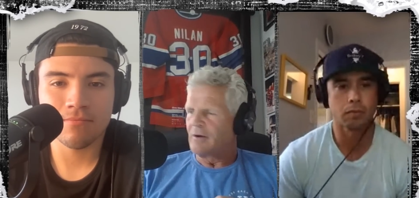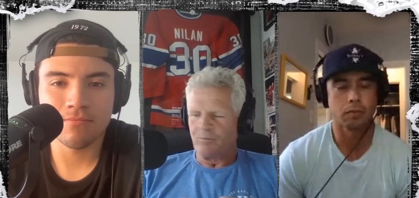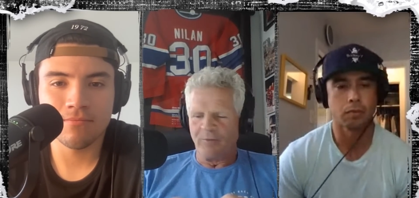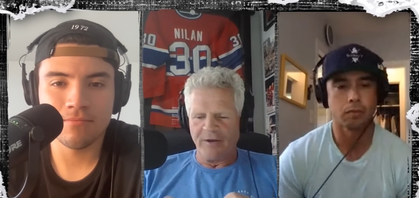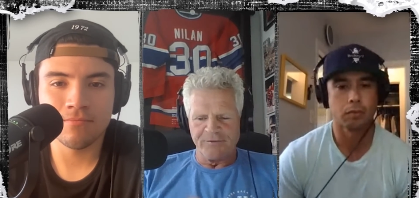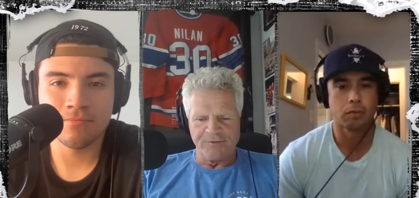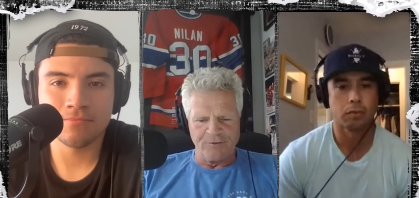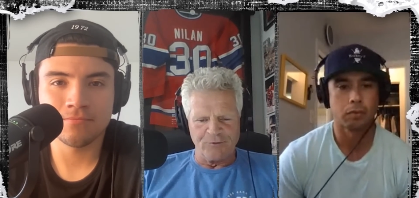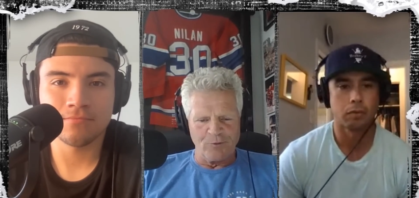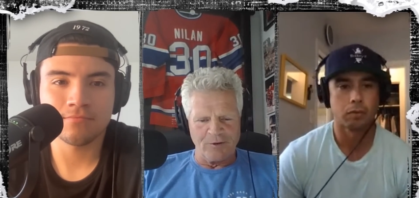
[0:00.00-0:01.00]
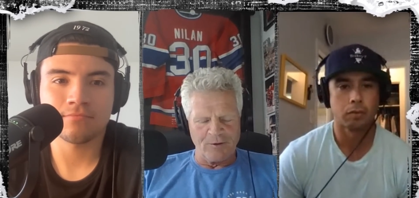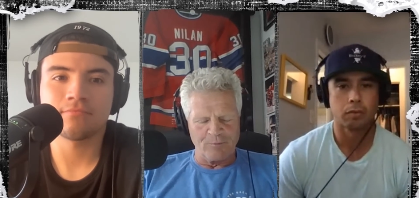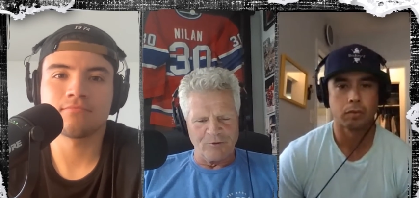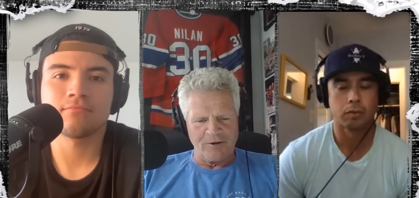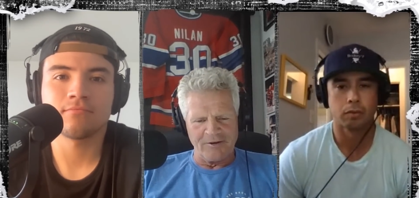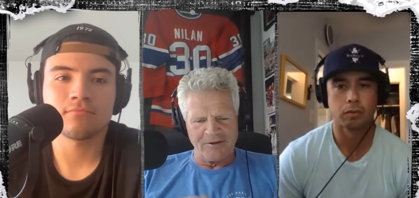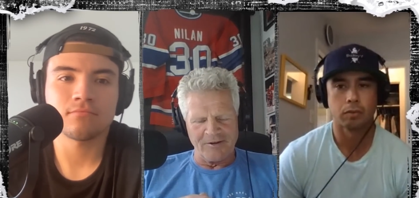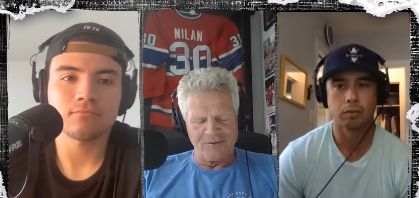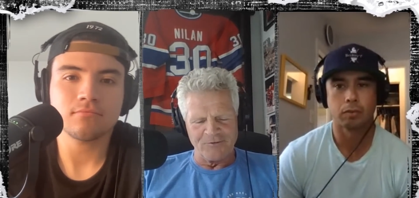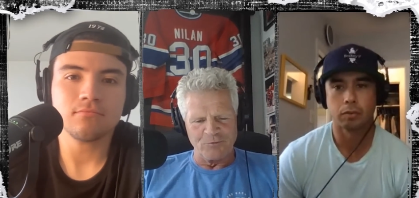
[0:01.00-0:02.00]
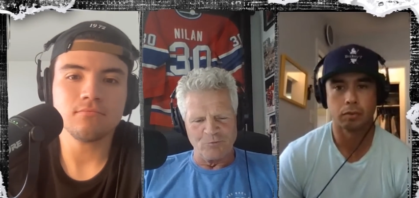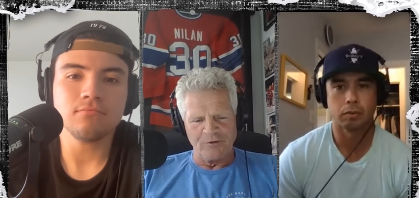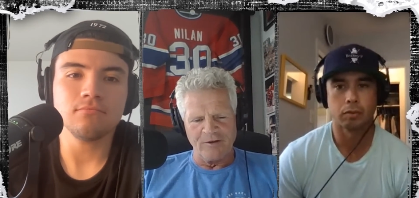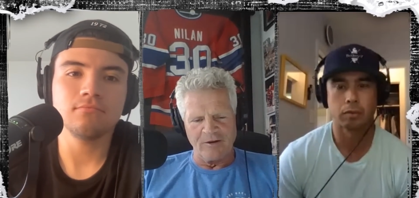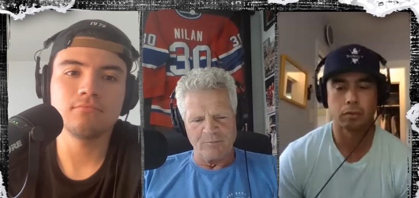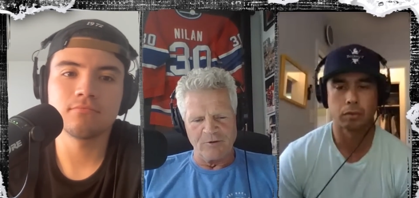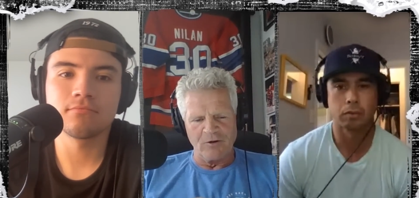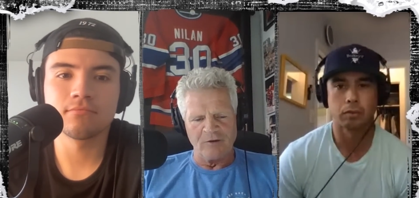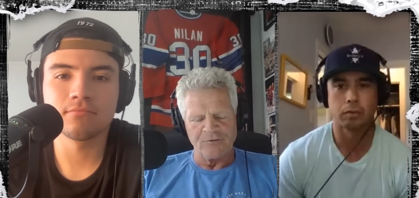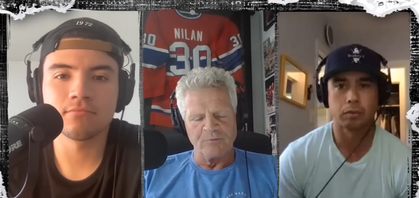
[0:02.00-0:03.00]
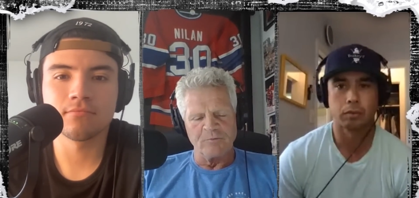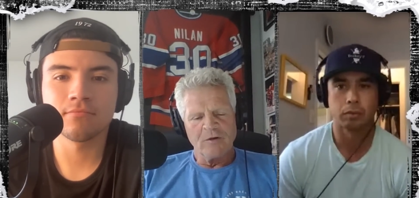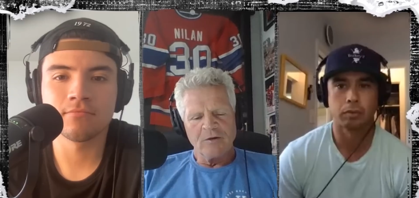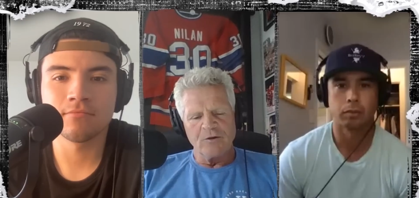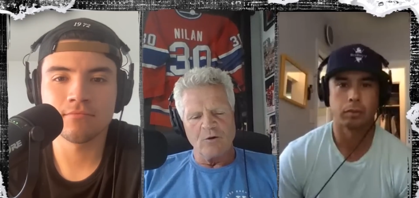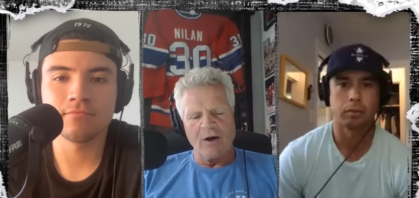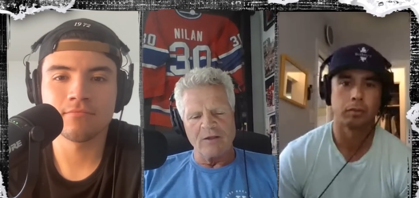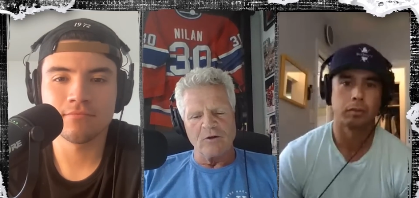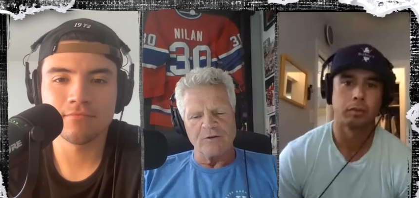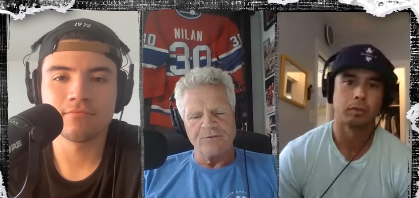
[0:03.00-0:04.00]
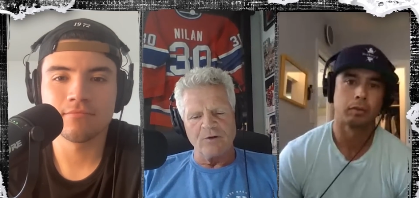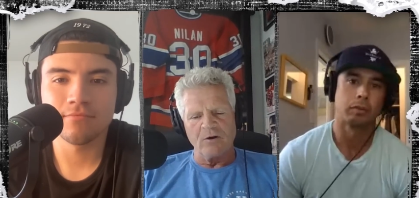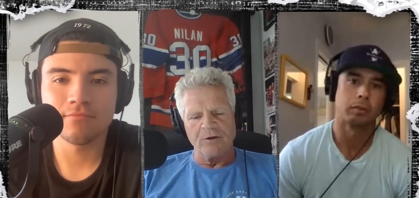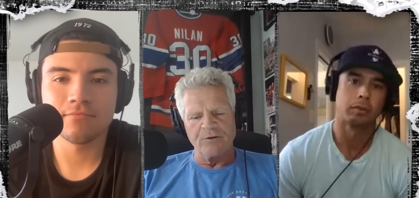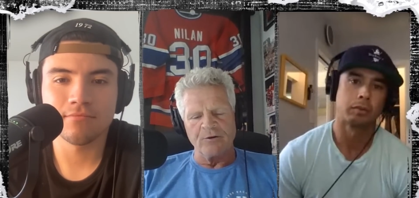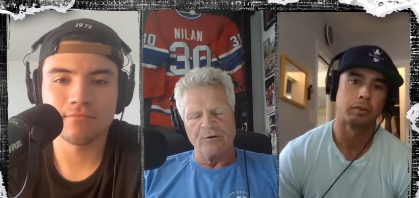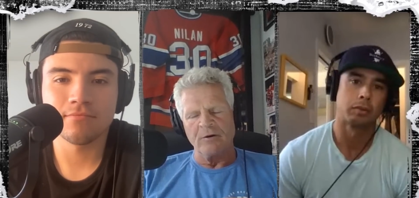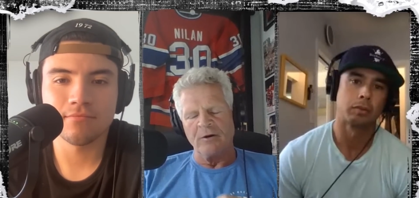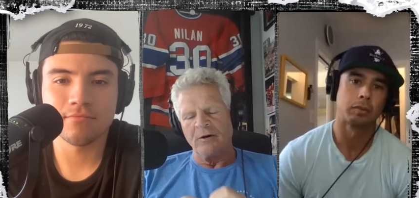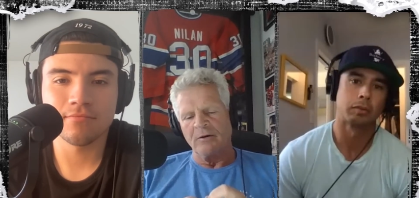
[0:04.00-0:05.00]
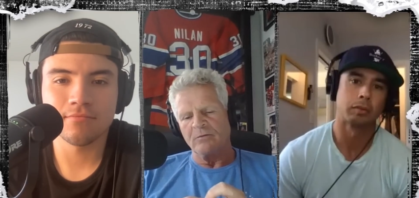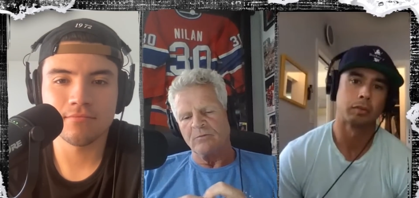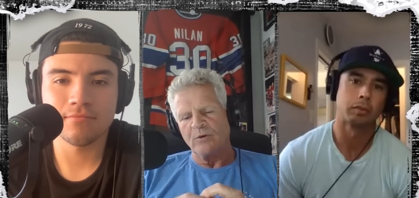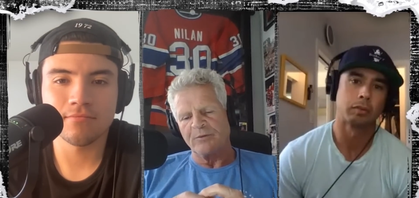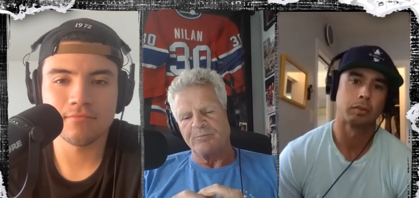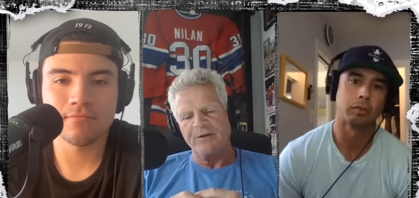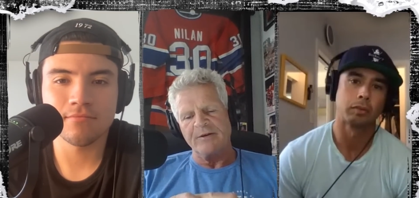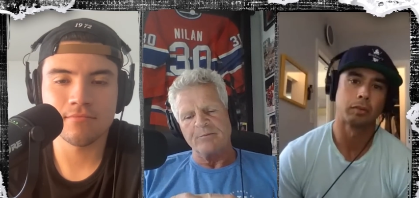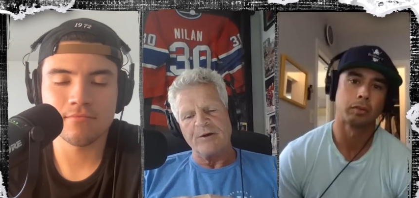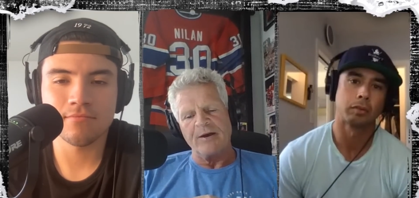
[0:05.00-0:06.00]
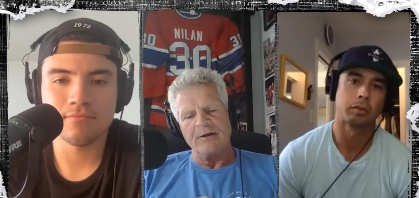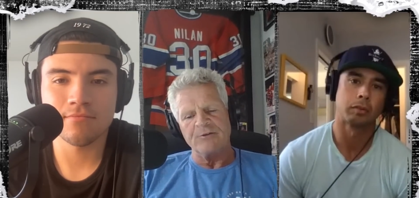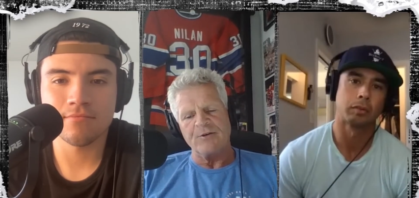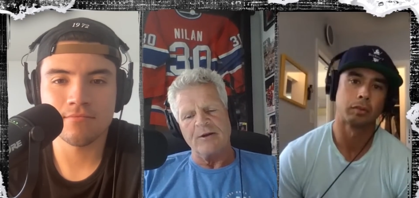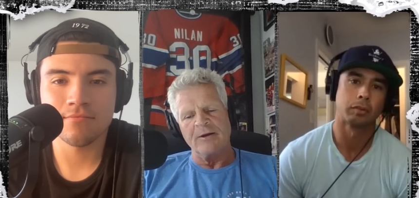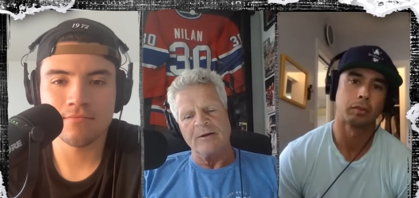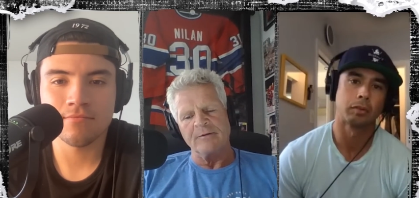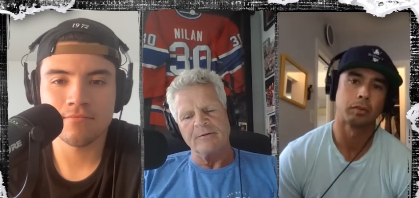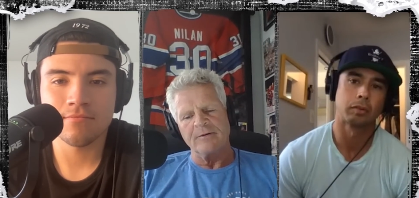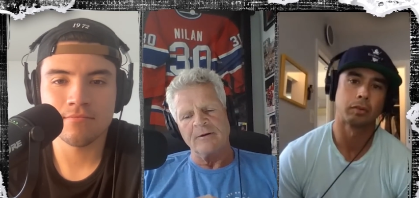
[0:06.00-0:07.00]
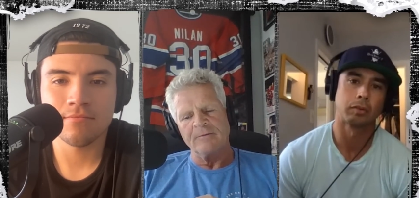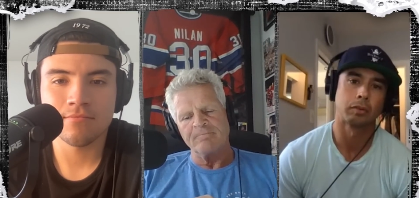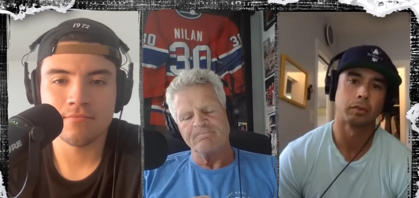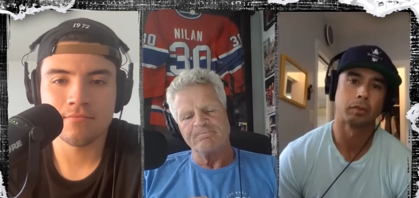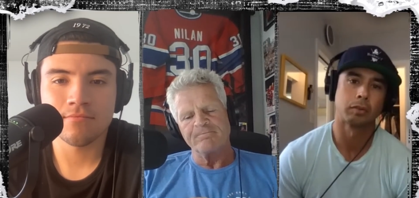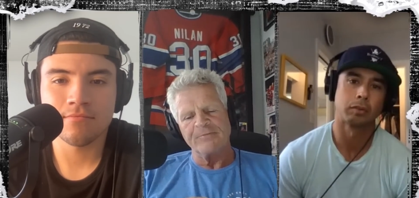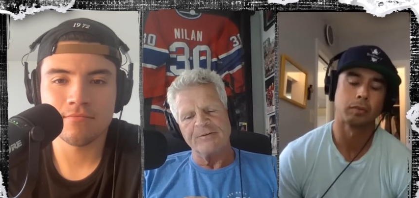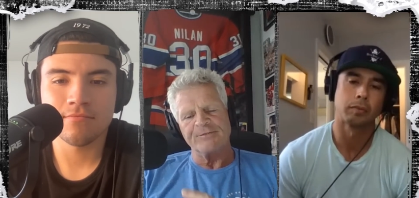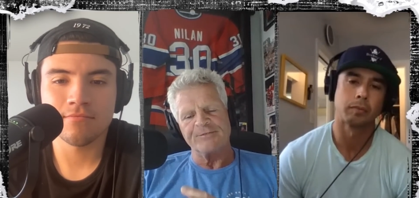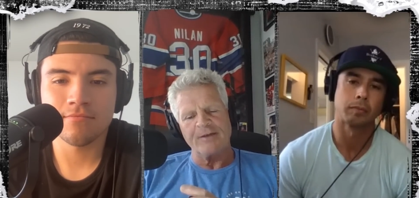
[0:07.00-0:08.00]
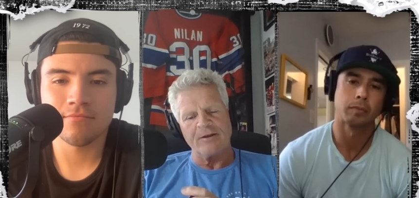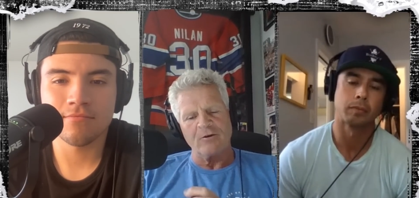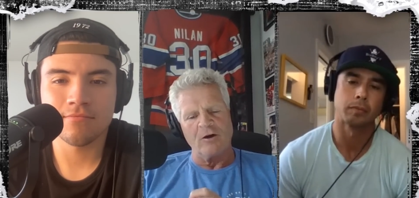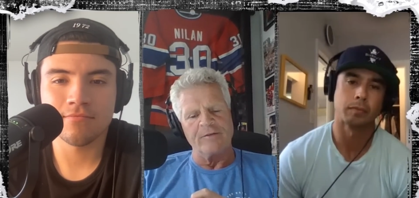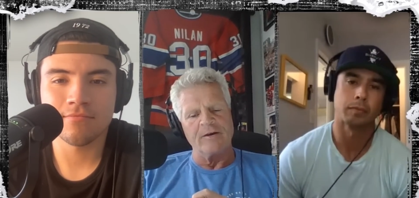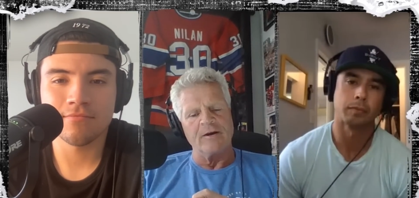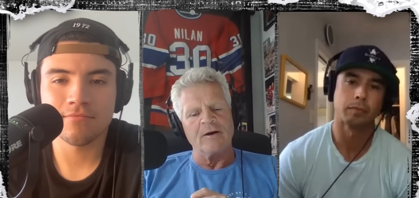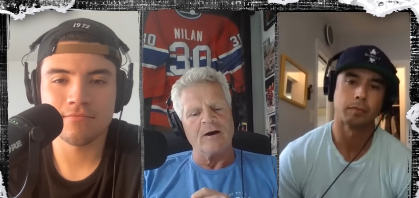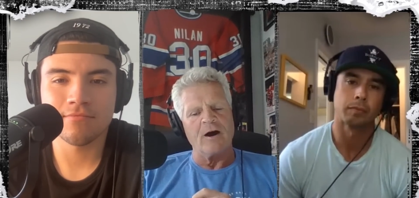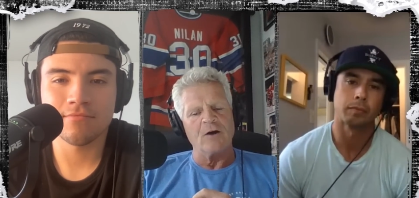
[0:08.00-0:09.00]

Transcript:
Speaker 1: uh, makes it and you end up playing against him one day. It'd be awesome. You know, I looked on your uh, Wikipedia page and um, it said on there